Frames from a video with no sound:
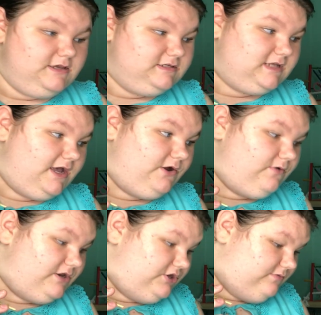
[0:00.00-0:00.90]

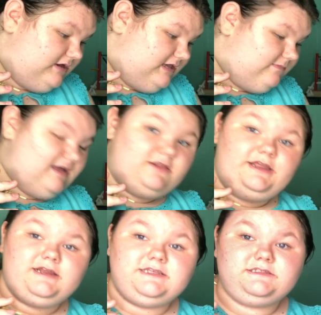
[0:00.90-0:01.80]
So, and you want to keep that
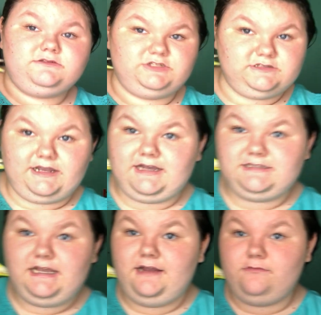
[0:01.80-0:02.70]
clean because just like I
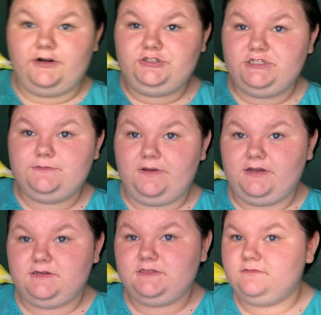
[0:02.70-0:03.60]
said, roaches,
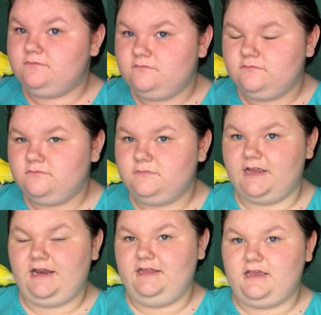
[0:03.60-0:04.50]
bugs, they
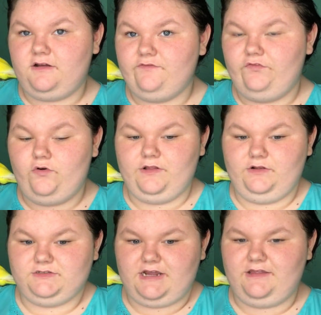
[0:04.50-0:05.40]
can eat that off the floor and
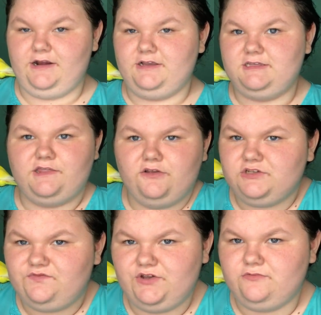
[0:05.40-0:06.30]
they'll stay there because they know
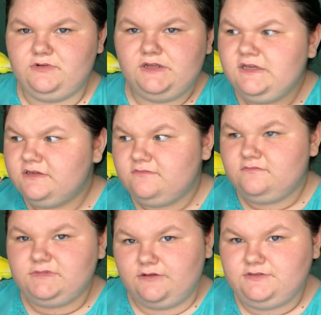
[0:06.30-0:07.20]
there's food.
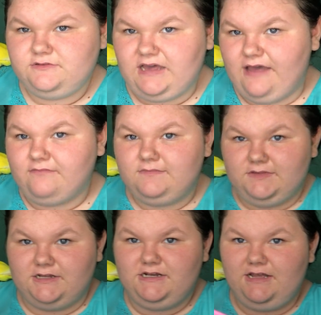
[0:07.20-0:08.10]
Don't do that.
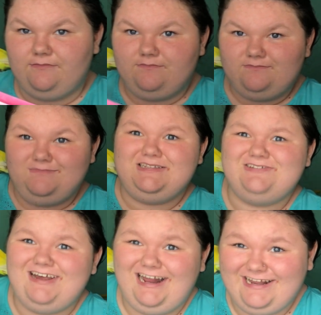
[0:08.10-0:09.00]
Clean it up. That's
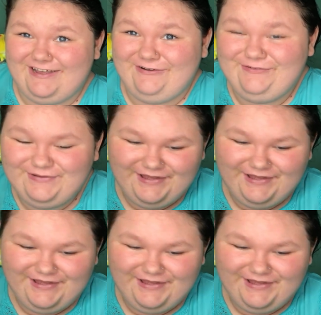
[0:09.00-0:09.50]
what I do.